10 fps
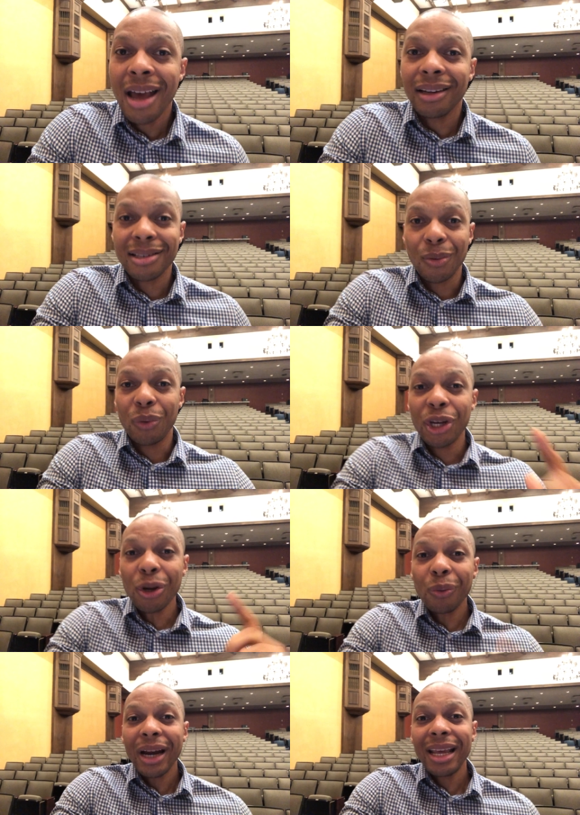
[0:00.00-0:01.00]
Listen, when you're
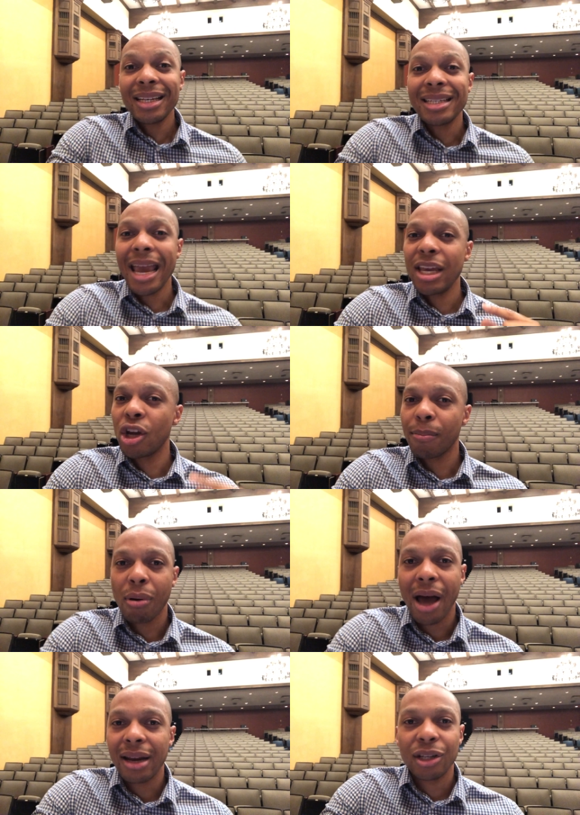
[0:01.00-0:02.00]
ready to take your
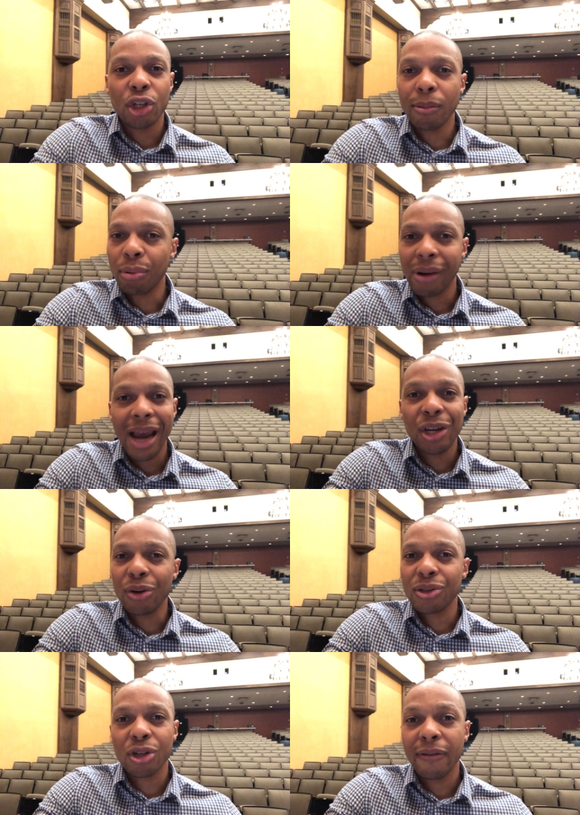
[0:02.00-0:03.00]
product, your brand, your
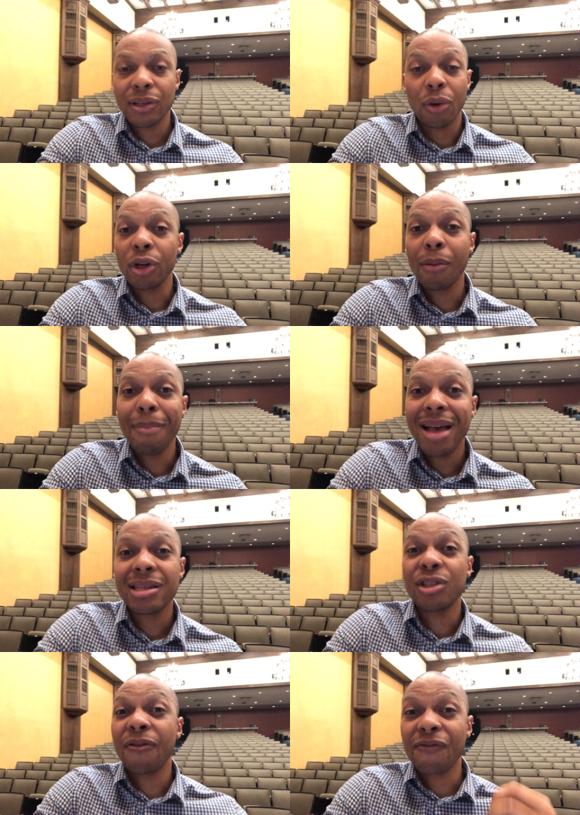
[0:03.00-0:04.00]
service, or your
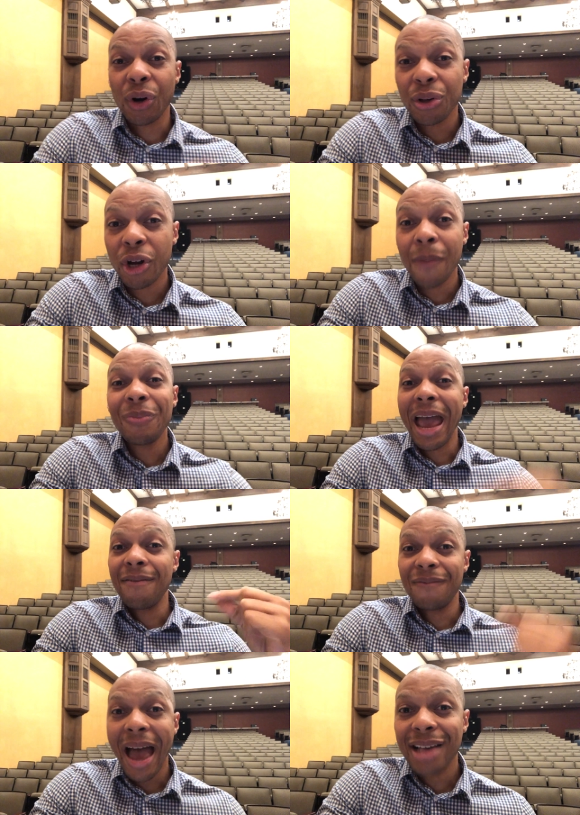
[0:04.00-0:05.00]
message further and
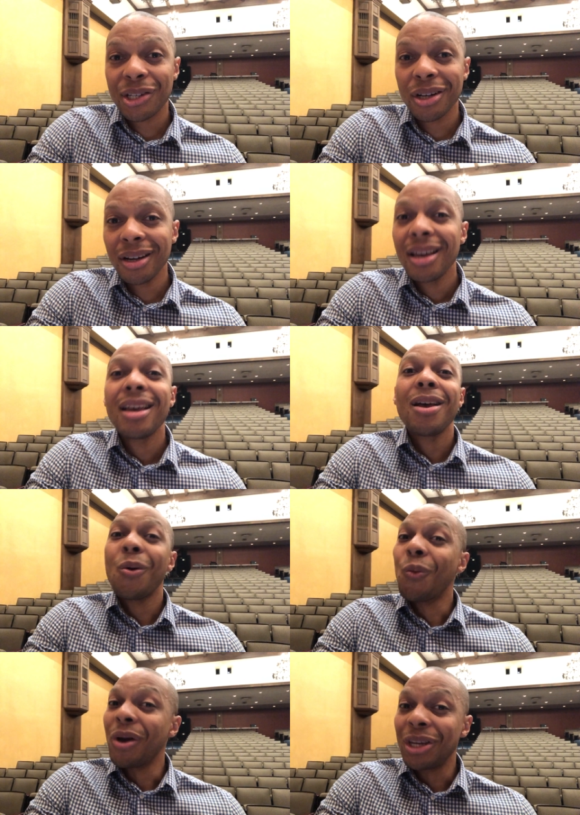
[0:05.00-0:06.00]
faster,
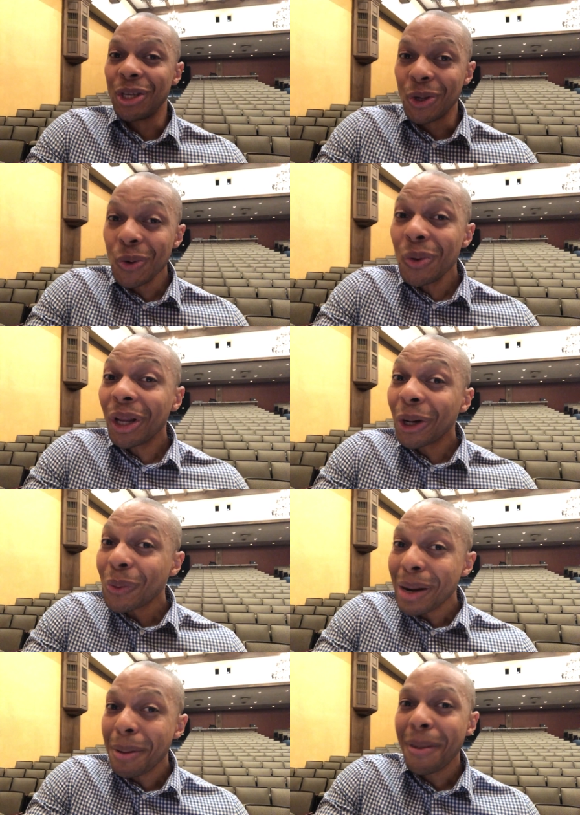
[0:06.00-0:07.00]
when you learn
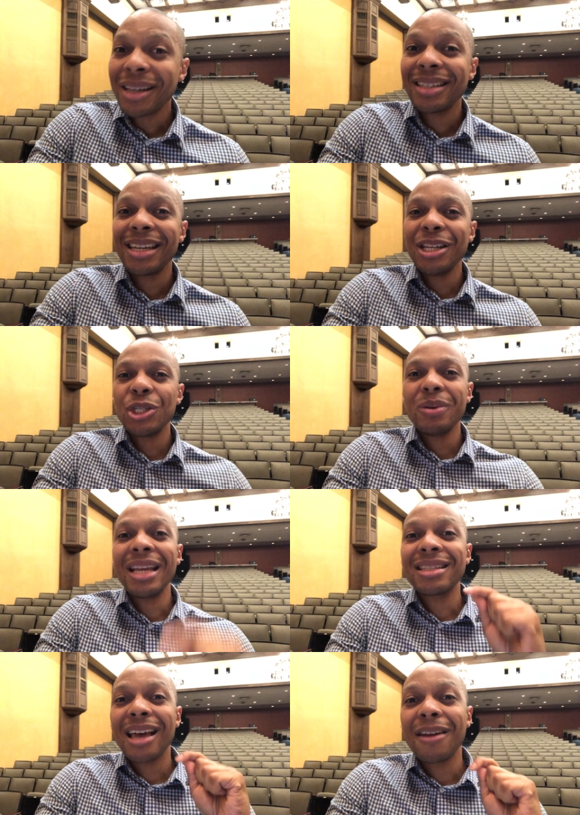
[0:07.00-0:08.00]
what I'm about to teach you
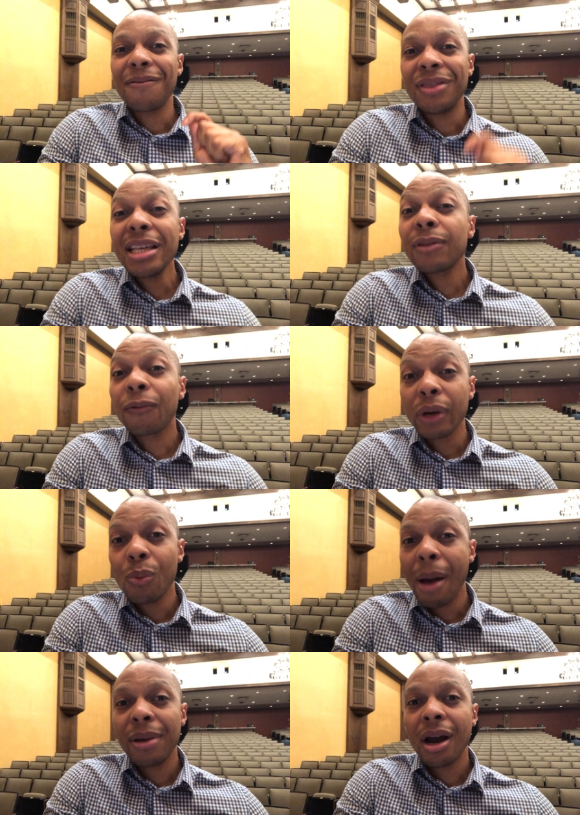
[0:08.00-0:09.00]
inside of this free
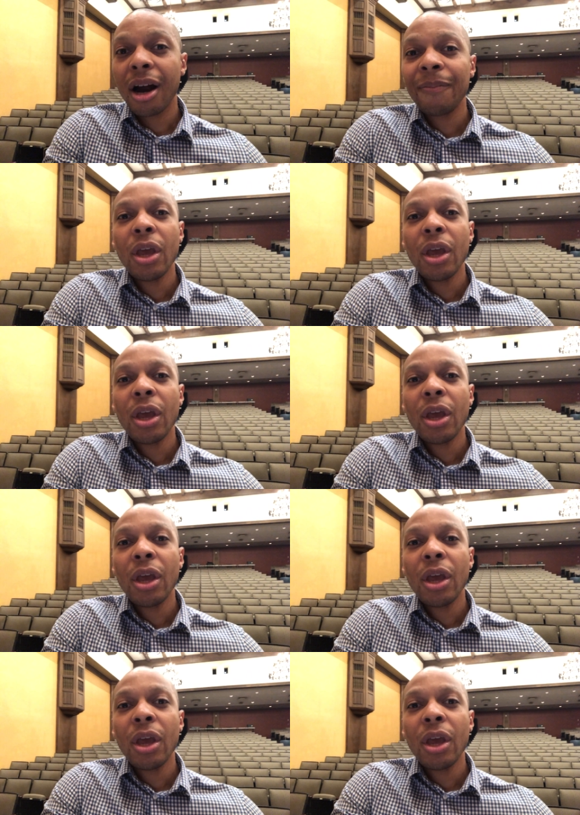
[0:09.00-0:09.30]
webinar,